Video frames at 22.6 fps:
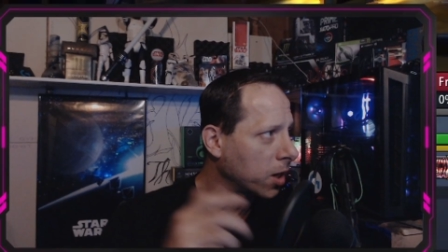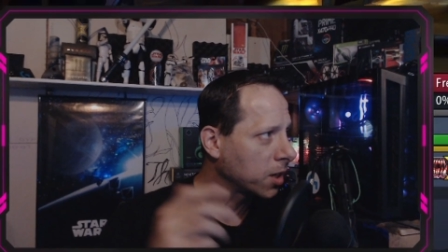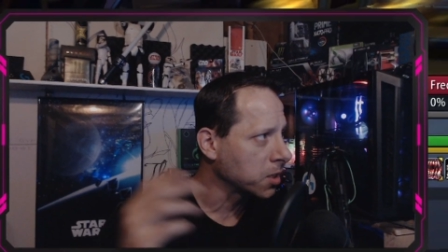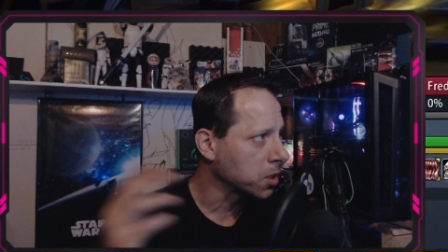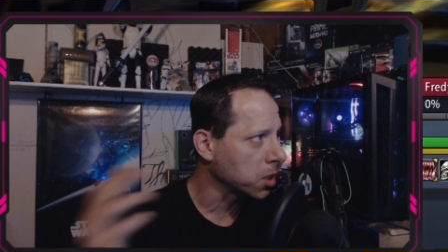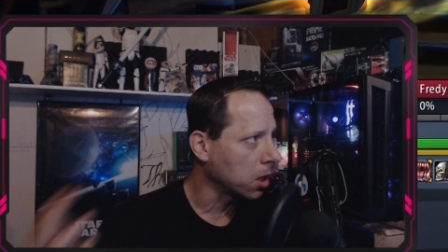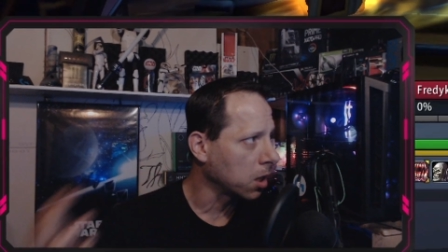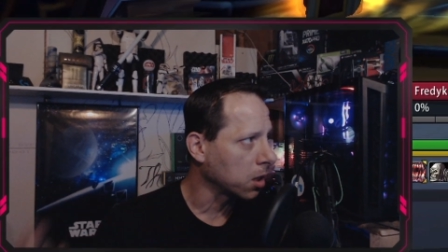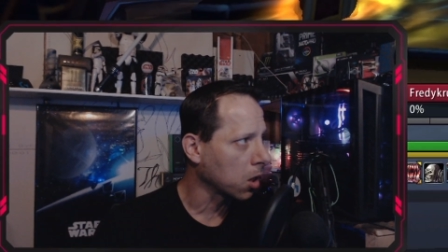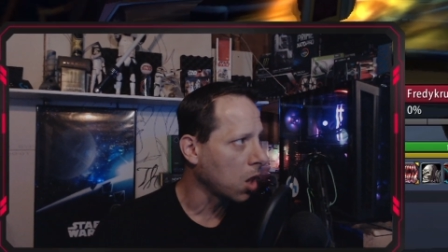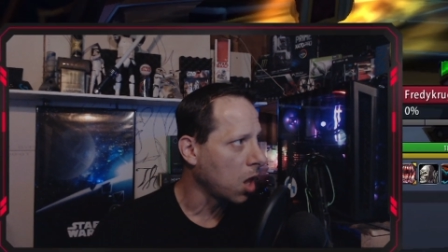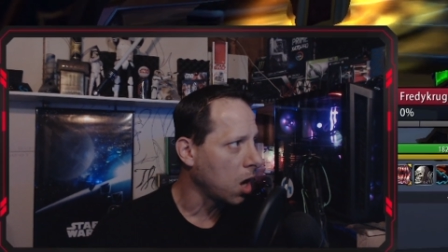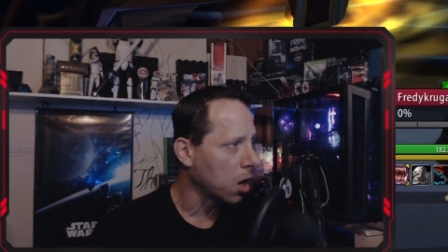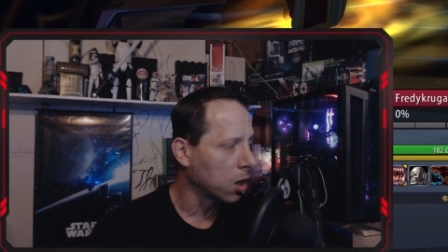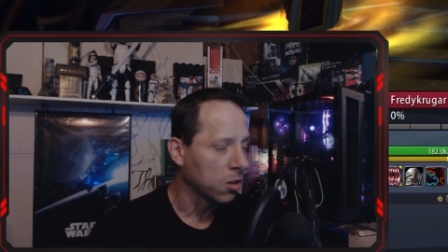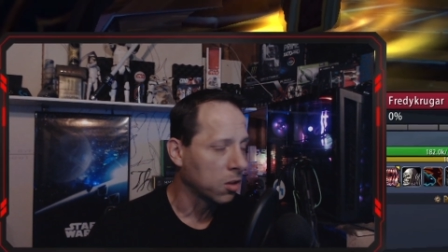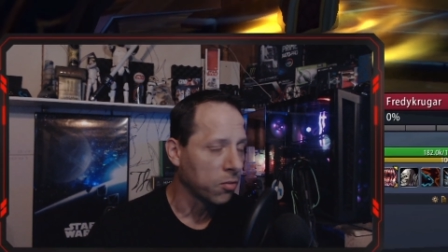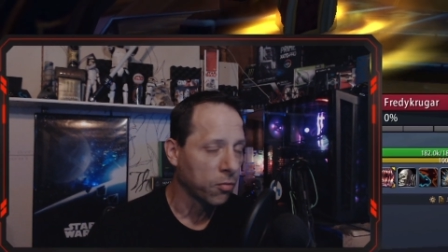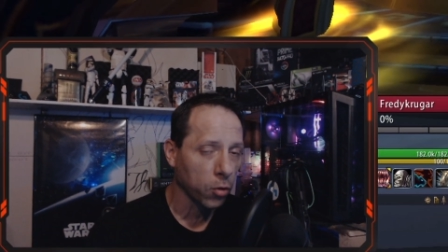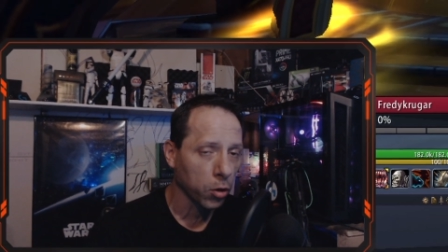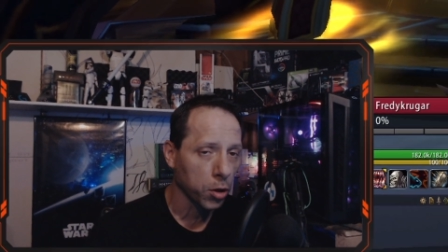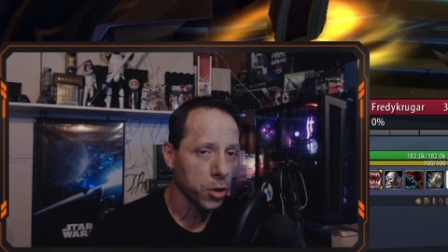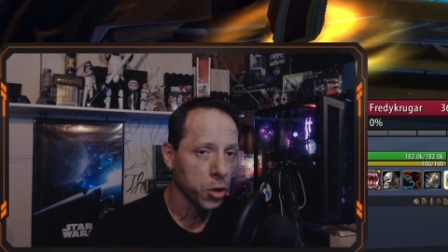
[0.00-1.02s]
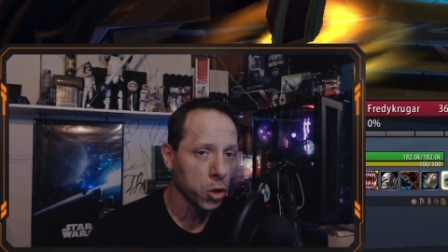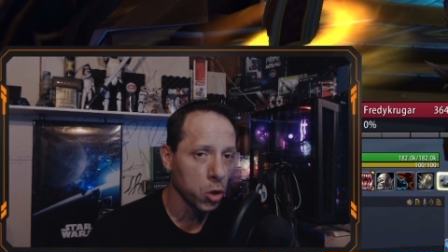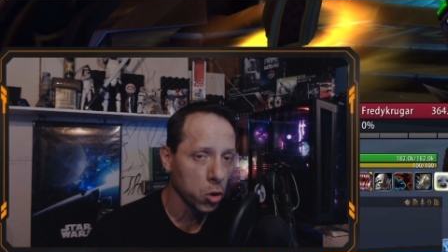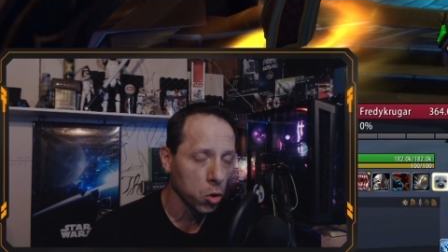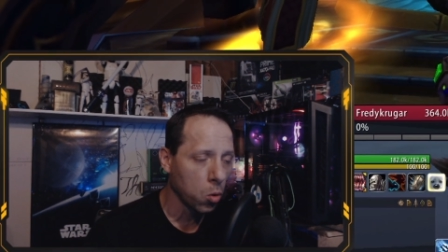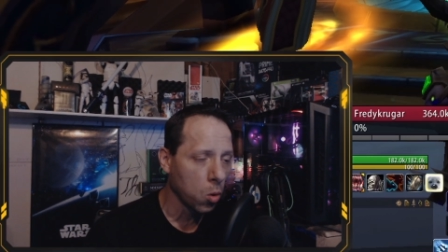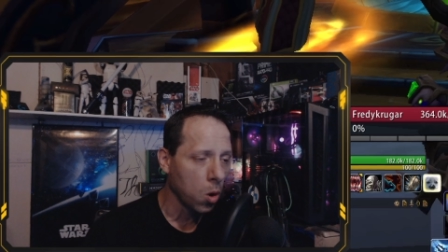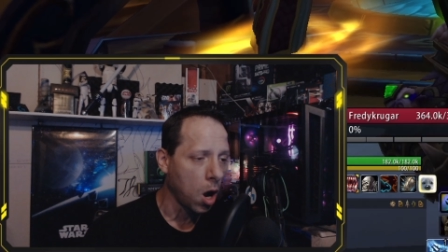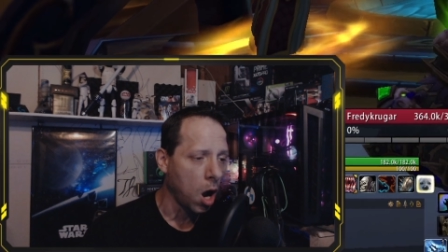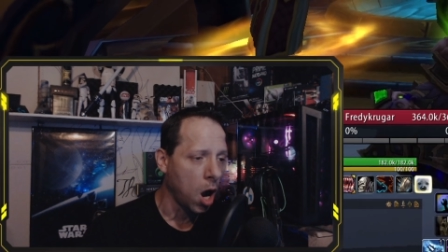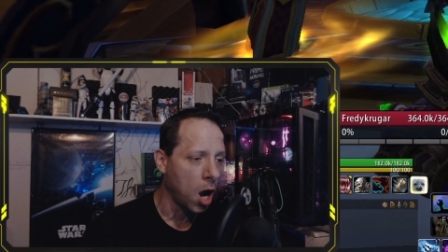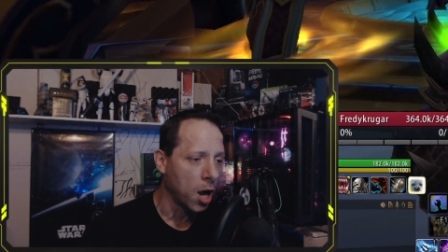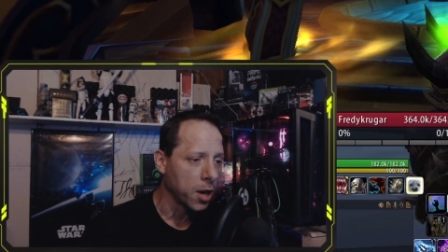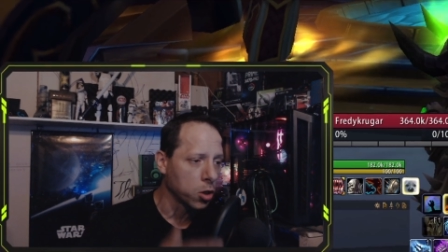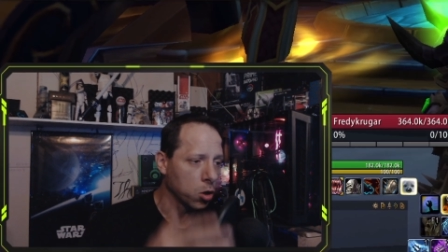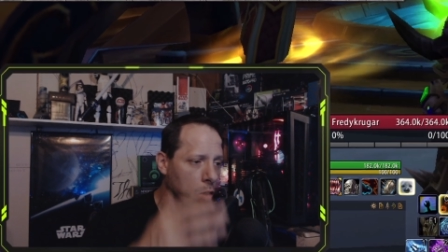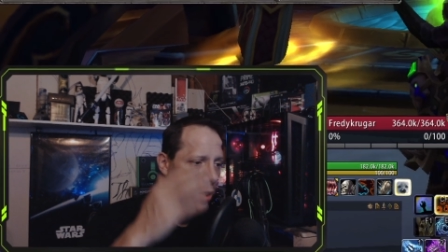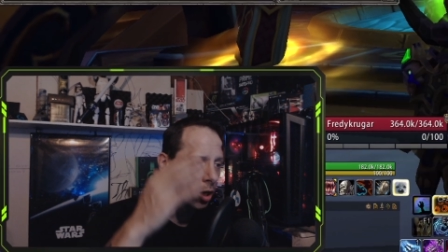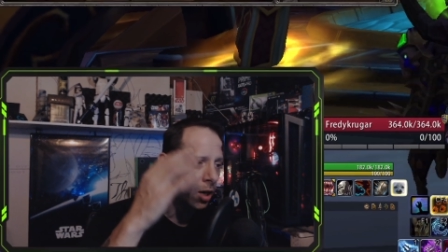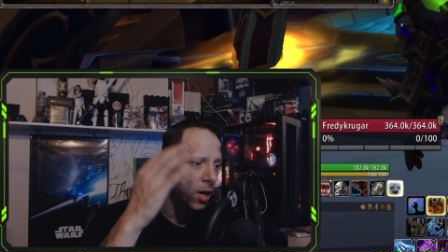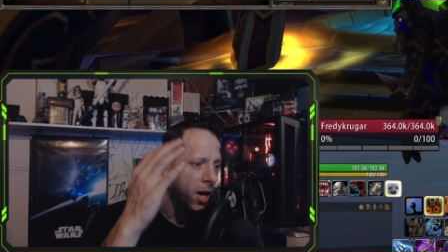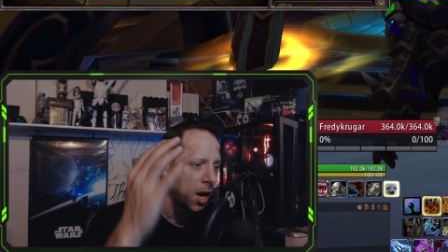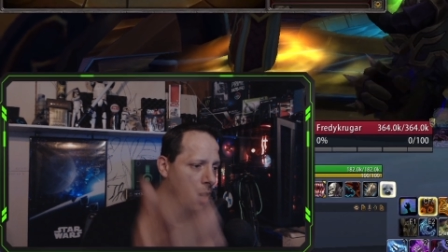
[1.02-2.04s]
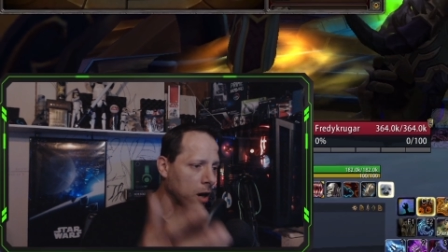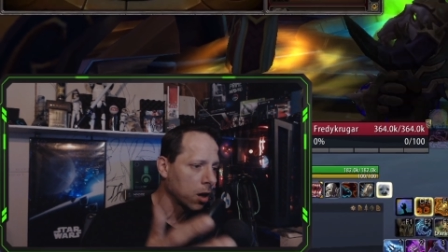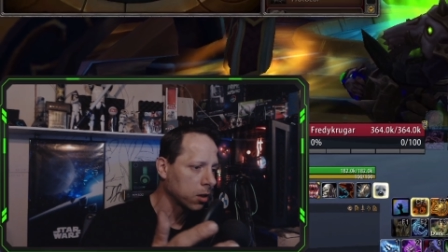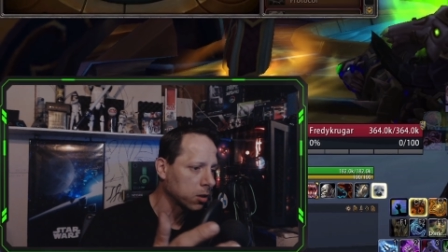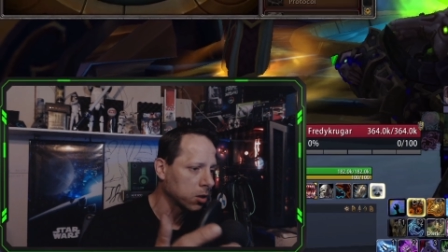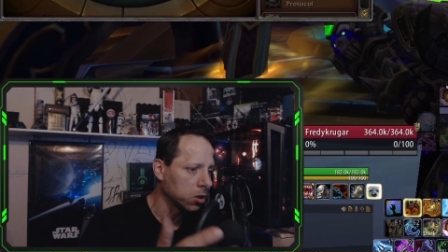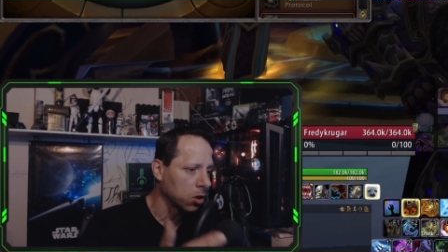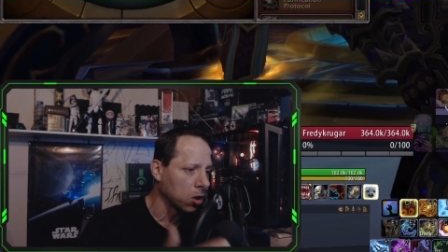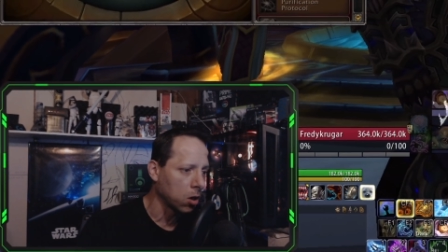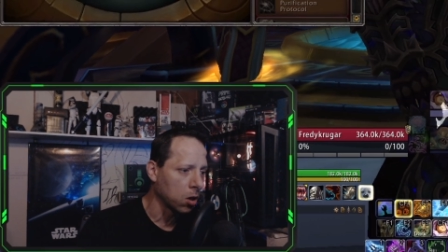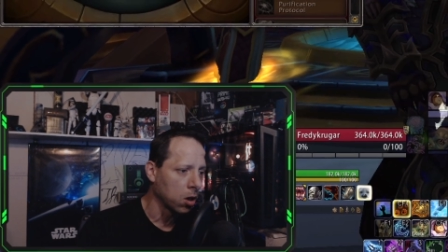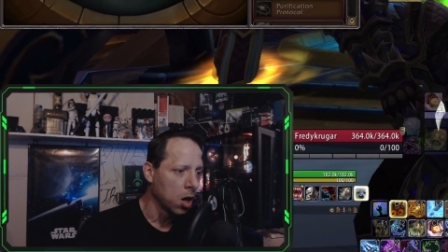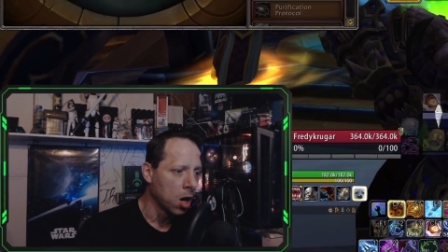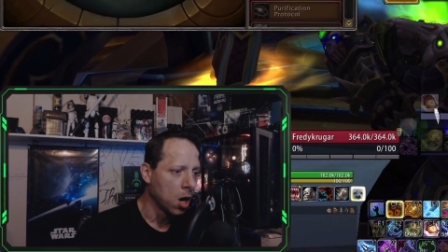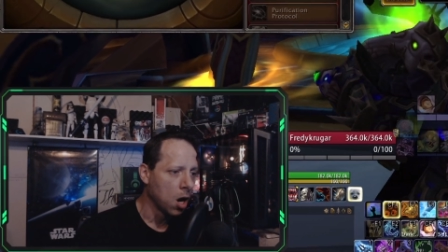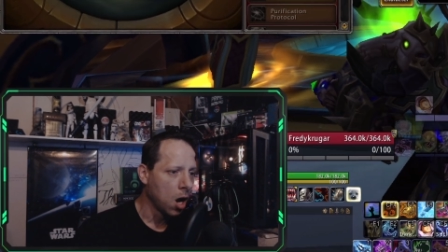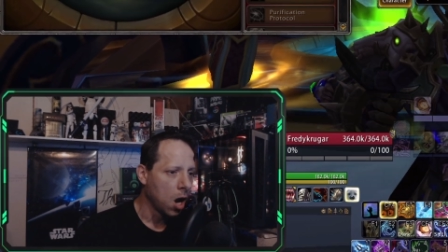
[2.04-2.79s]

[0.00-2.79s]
is unlocked for you on your character,